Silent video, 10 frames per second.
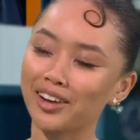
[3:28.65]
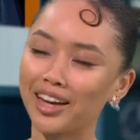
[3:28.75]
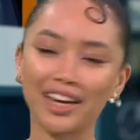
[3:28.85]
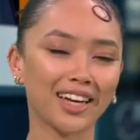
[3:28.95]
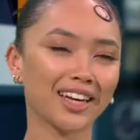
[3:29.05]

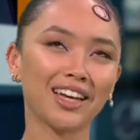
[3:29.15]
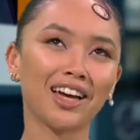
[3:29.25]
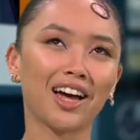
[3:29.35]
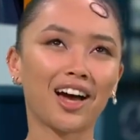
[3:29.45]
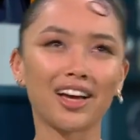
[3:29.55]
Like,
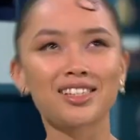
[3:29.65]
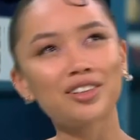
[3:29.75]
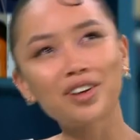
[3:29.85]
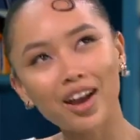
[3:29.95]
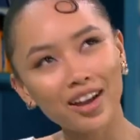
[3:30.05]
I
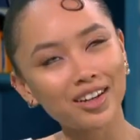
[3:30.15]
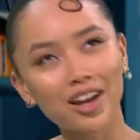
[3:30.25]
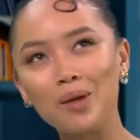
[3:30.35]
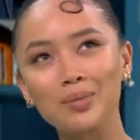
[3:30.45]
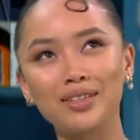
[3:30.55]
still kind of
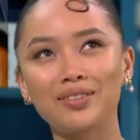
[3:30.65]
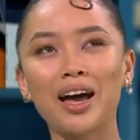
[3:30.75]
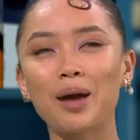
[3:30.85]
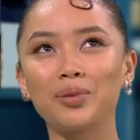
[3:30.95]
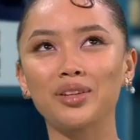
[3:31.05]
can't believe it
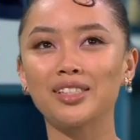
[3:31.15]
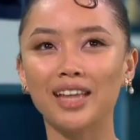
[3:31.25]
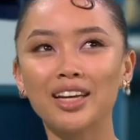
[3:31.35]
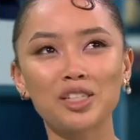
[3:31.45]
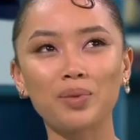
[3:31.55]
happened.
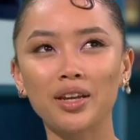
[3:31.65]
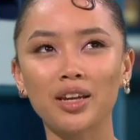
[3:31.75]
Taylor's been,